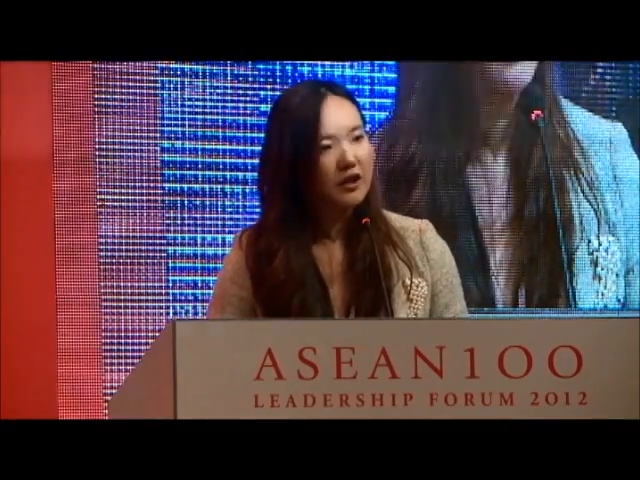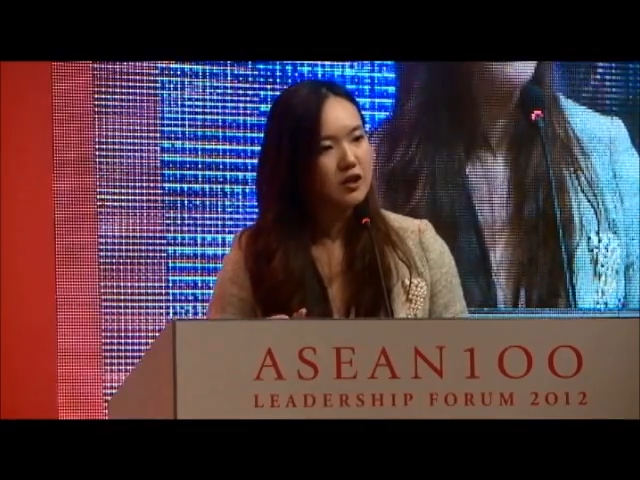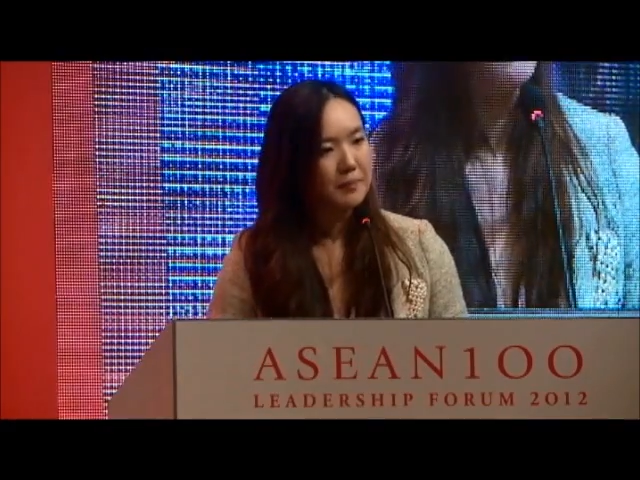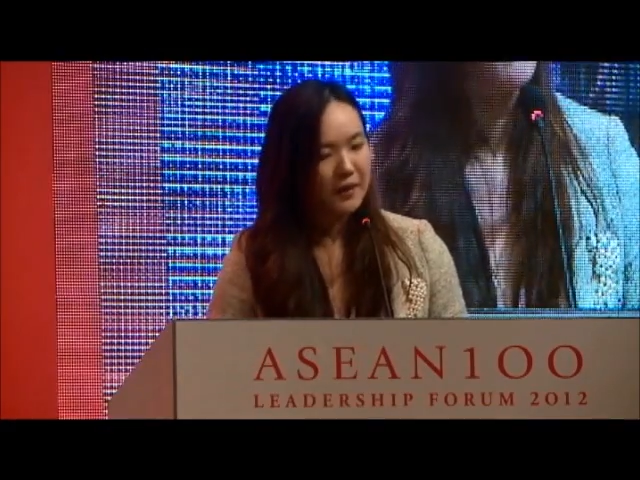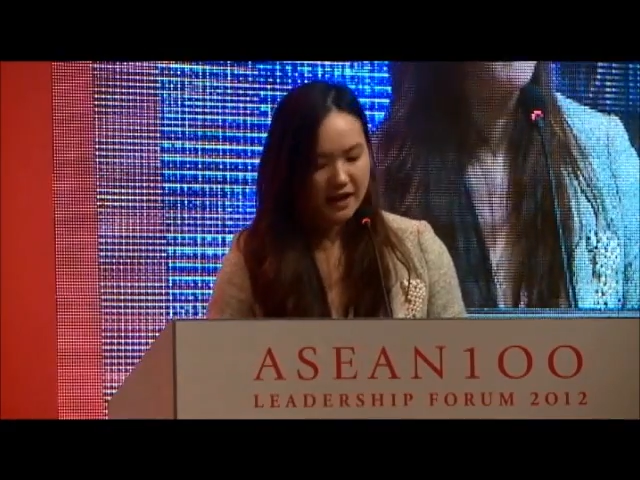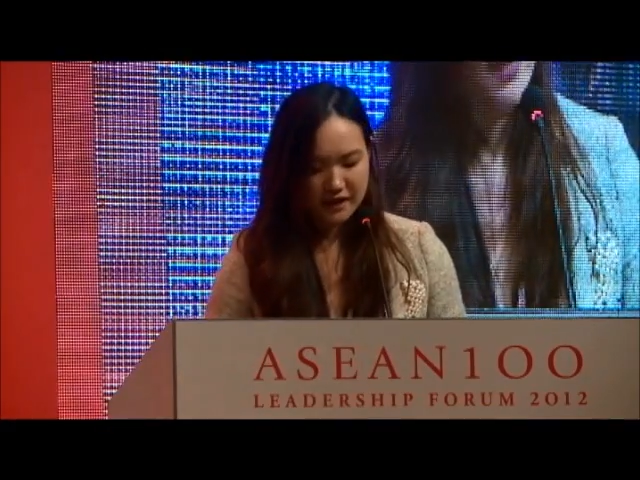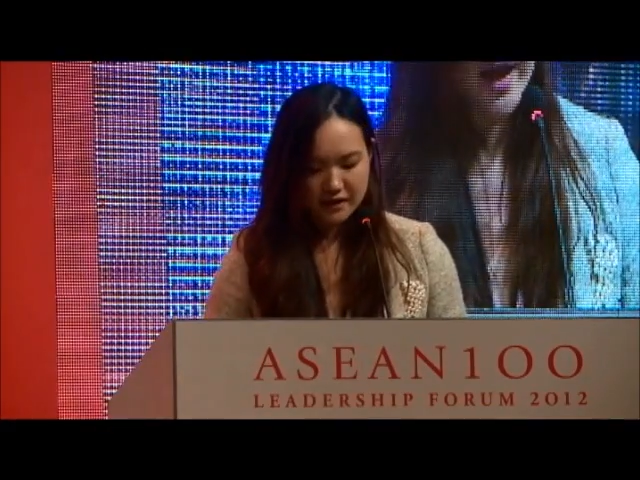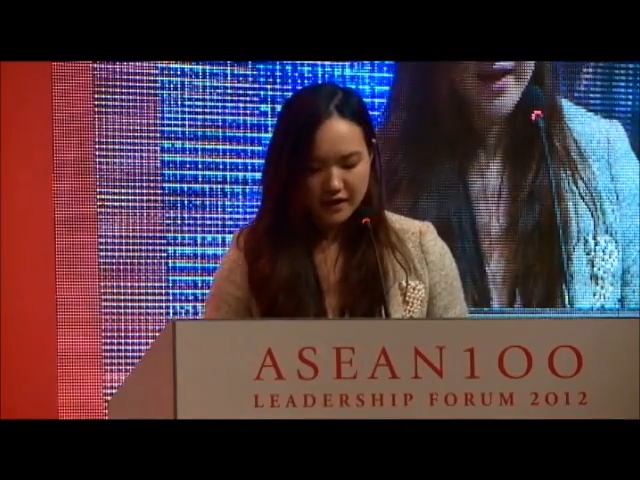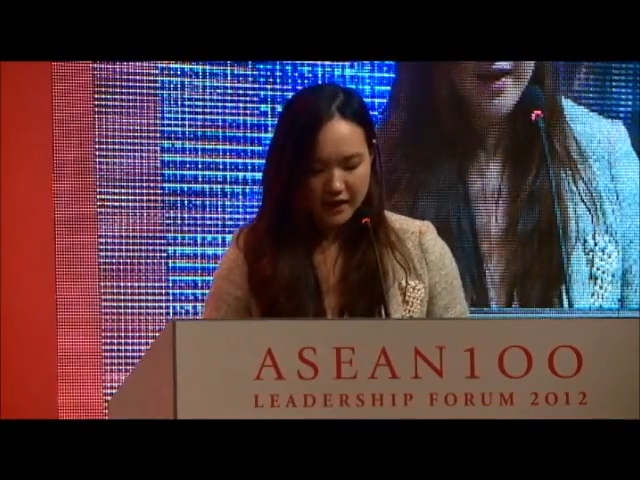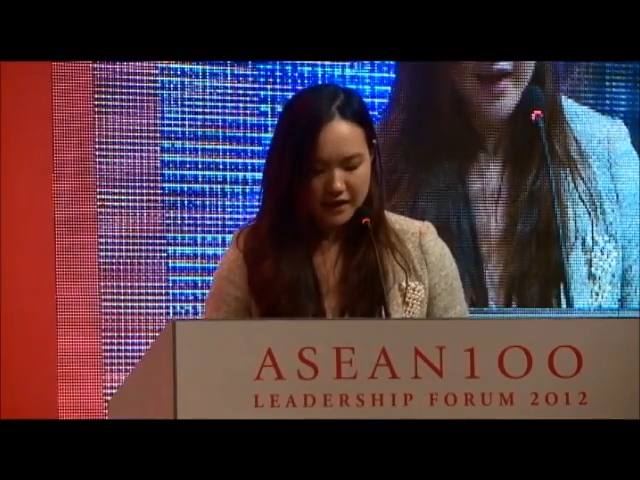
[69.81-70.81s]

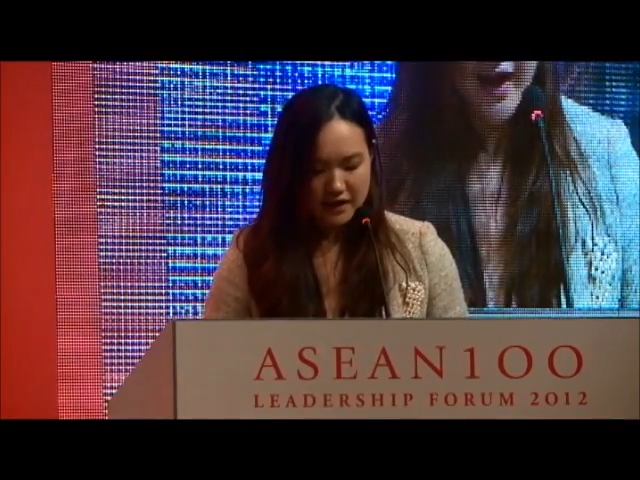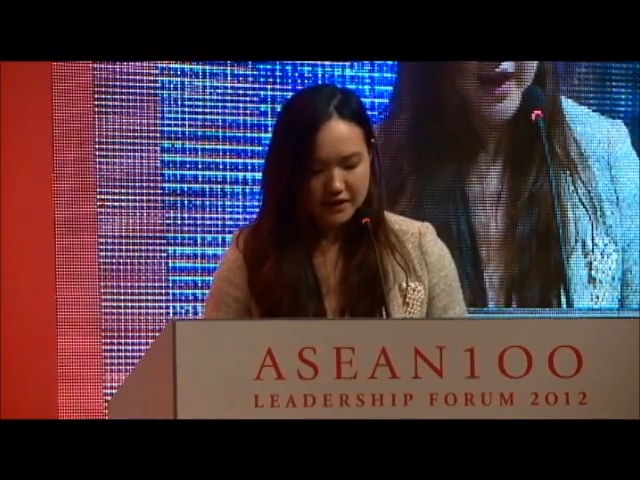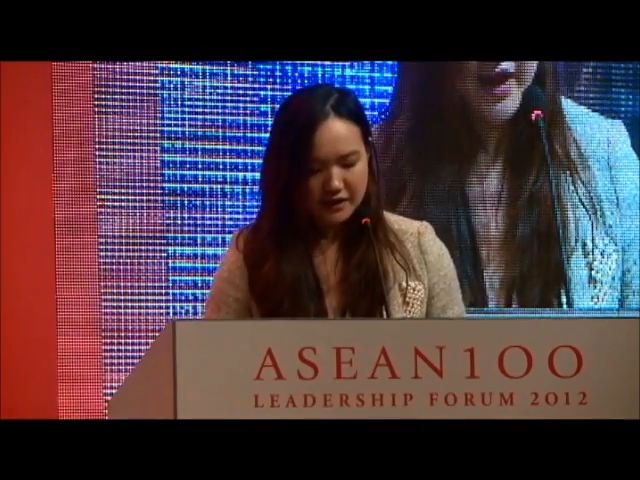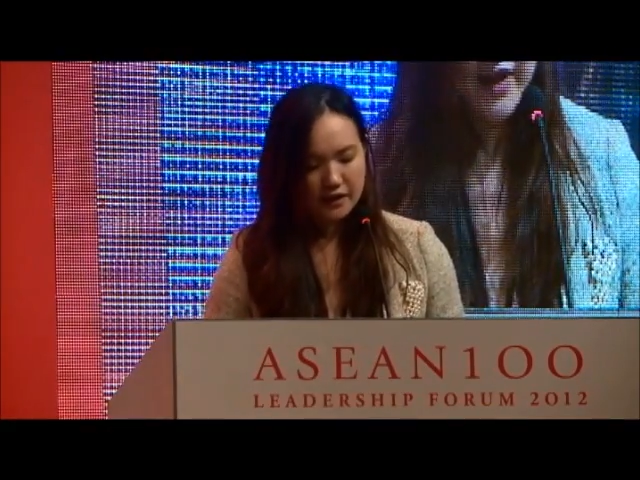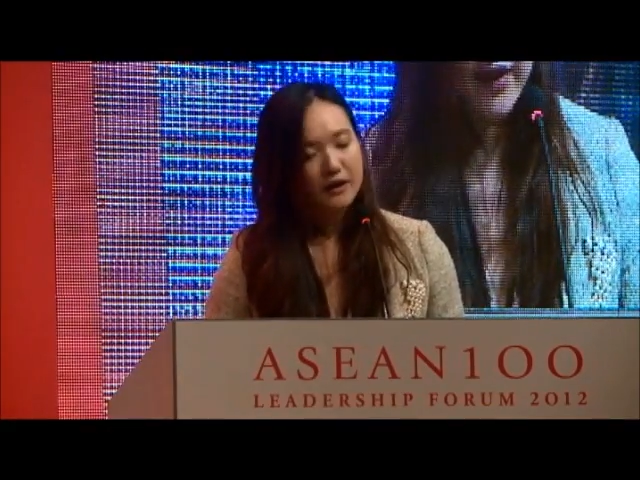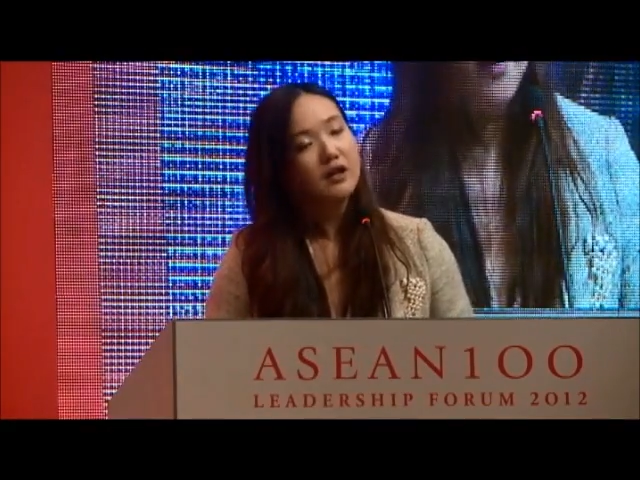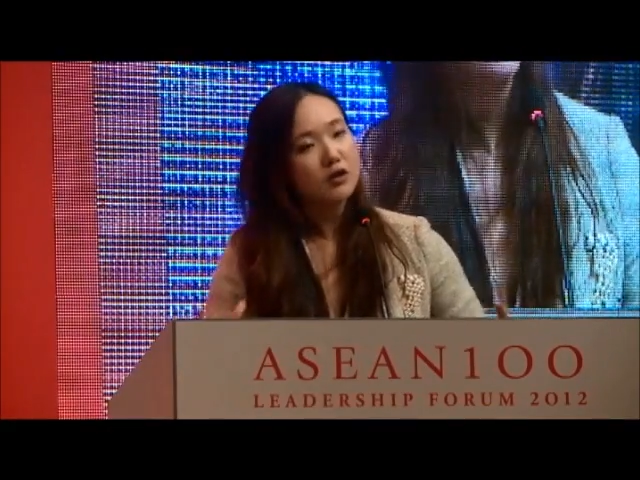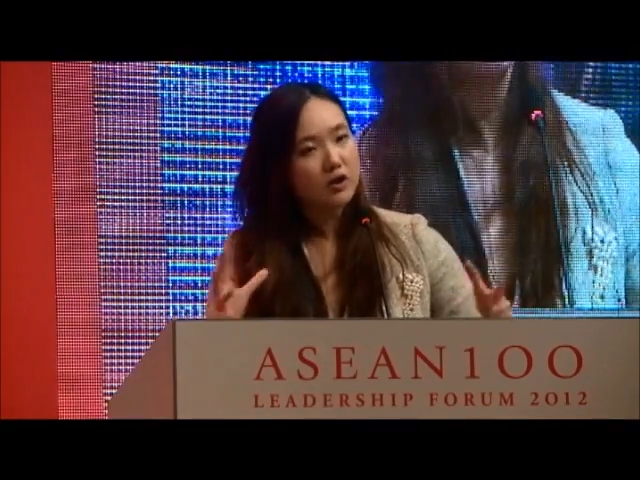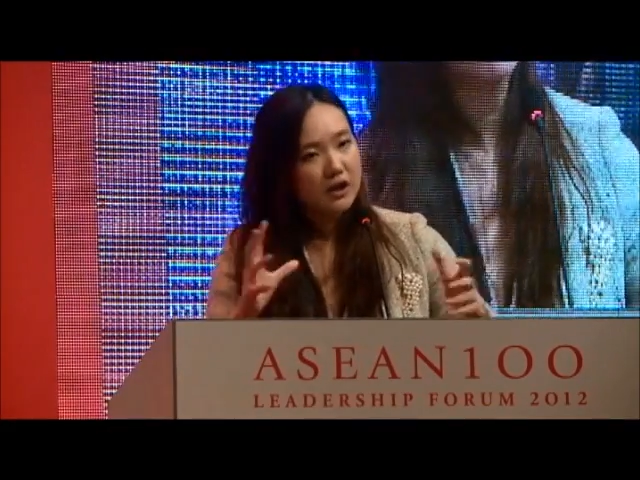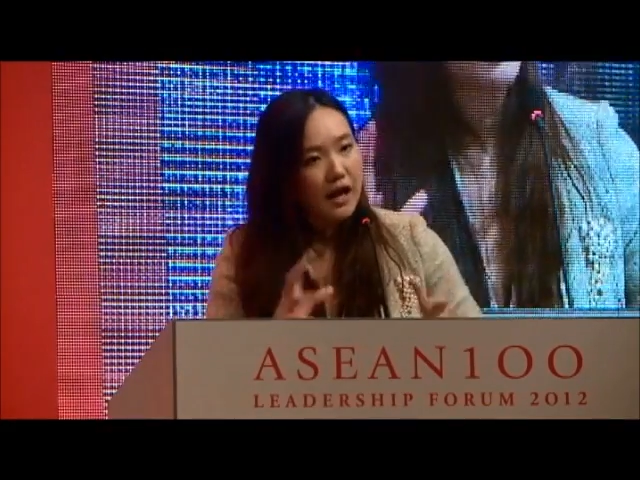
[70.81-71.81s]
Japan, and India
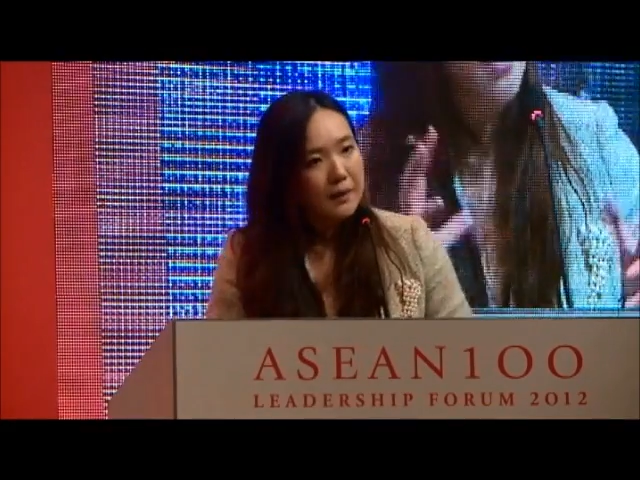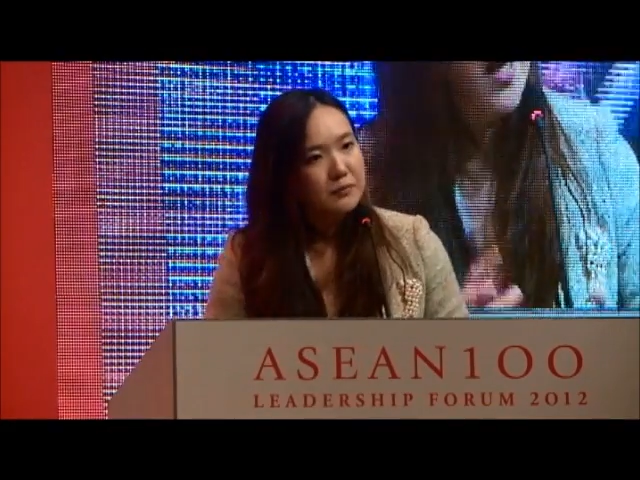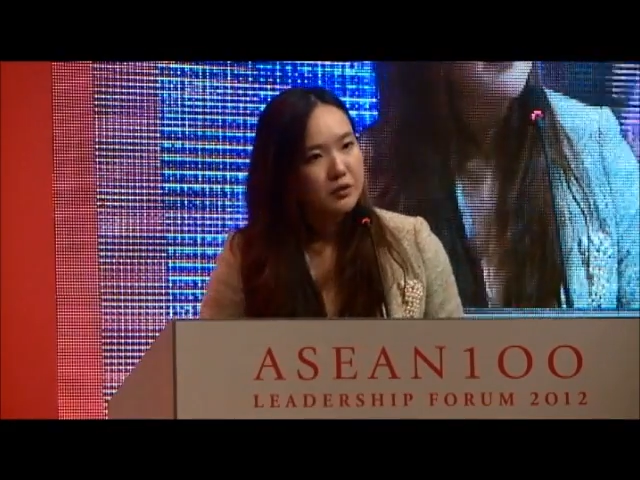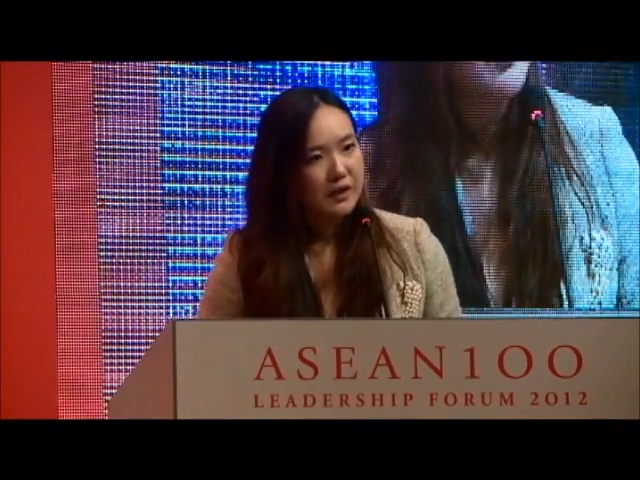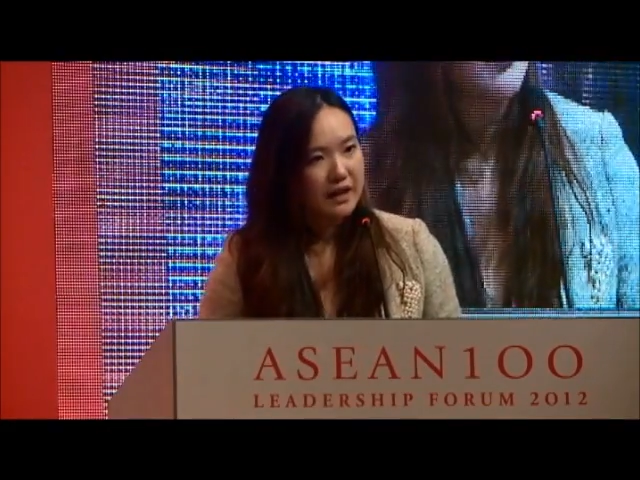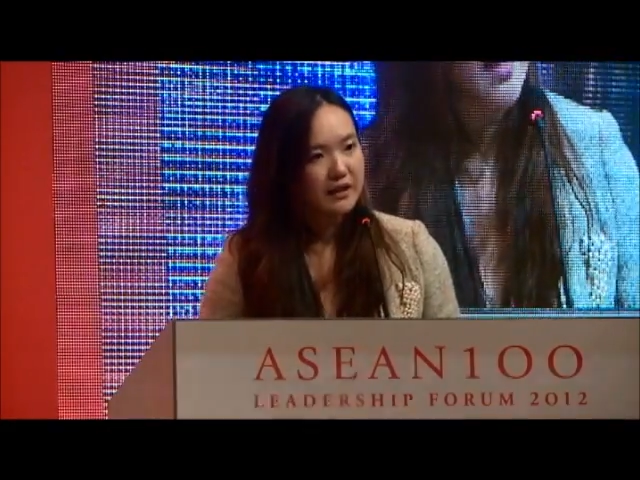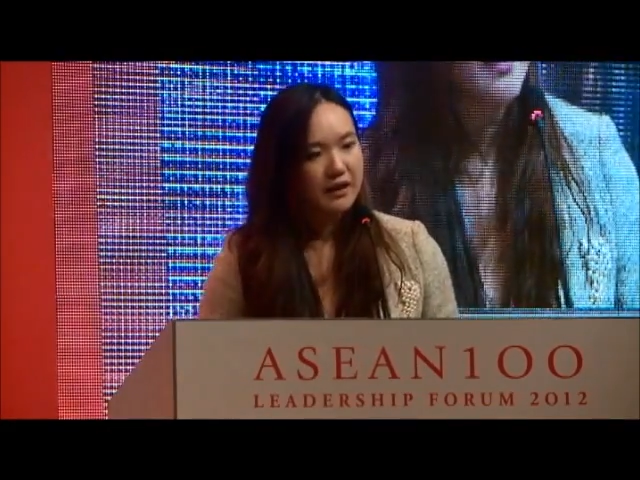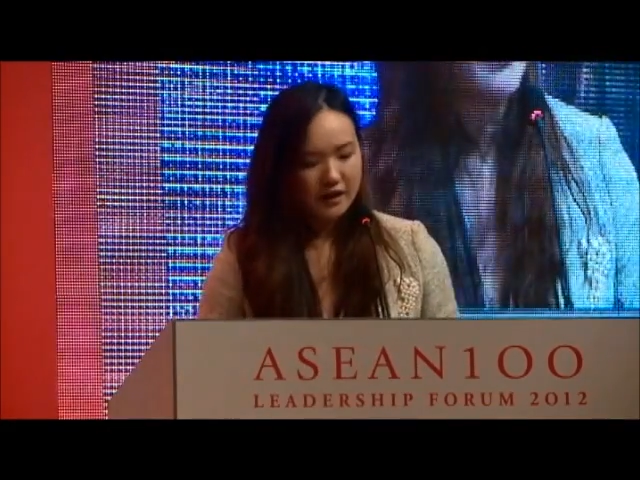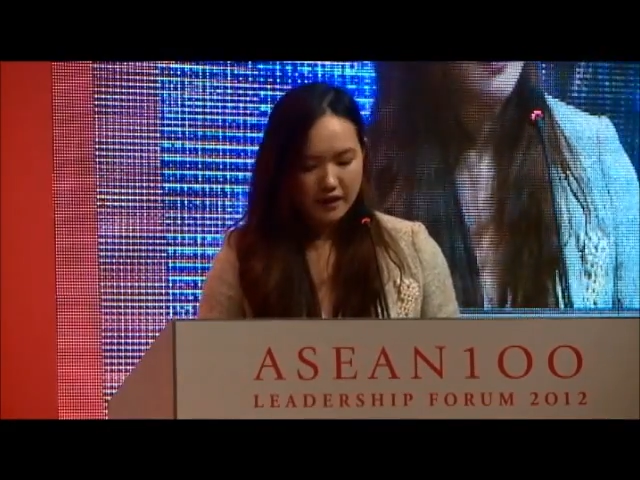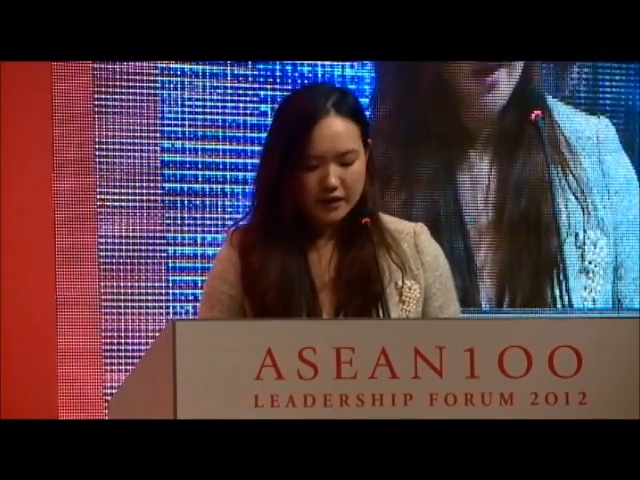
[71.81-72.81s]
could come together